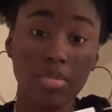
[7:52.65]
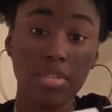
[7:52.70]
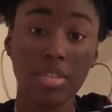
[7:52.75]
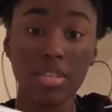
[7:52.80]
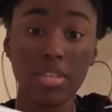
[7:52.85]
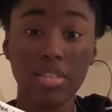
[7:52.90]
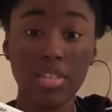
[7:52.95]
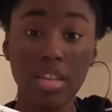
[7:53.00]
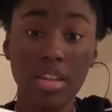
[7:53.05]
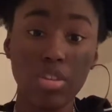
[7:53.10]

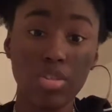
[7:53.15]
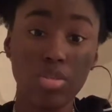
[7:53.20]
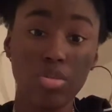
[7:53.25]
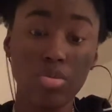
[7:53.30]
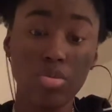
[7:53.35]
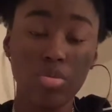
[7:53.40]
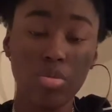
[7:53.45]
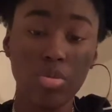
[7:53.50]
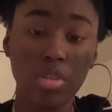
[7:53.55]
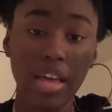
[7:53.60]
because they
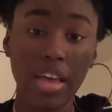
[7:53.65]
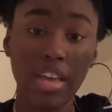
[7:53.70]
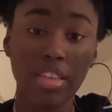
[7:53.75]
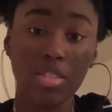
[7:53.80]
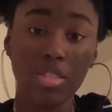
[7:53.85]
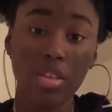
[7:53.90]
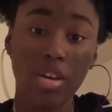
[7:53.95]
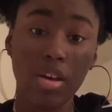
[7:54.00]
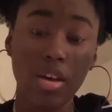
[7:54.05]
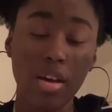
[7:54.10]
do like
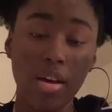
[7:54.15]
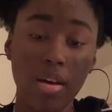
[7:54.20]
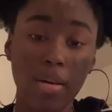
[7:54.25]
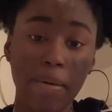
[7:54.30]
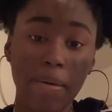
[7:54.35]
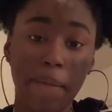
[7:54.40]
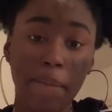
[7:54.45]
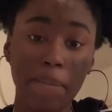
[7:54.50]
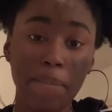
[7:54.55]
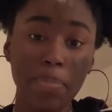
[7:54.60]

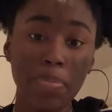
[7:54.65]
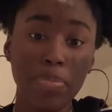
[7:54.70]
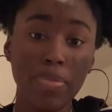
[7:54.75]
the